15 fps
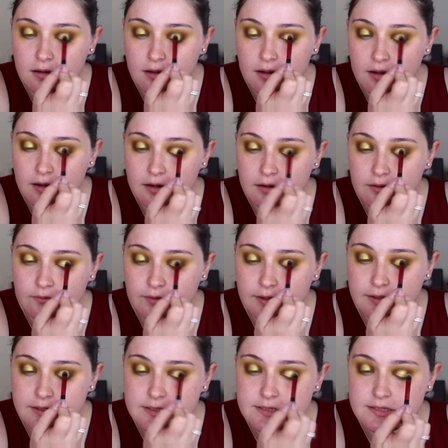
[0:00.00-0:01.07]
kind of
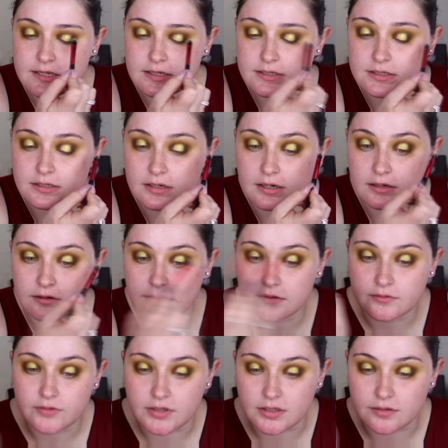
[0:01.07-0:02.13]
on the center. I don't know
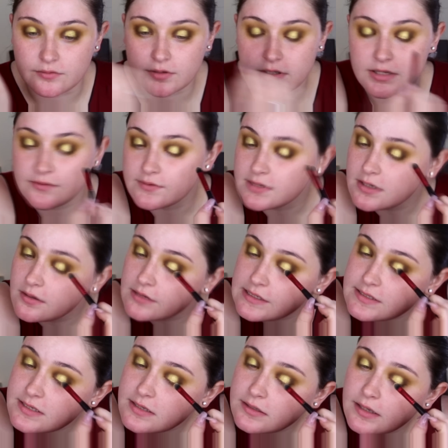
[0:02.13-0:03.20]
if you can really even tell
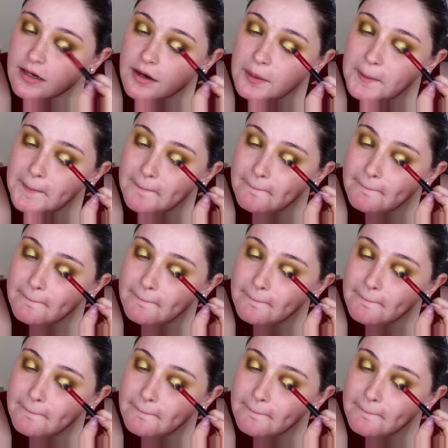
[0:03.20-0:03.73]
that's on there.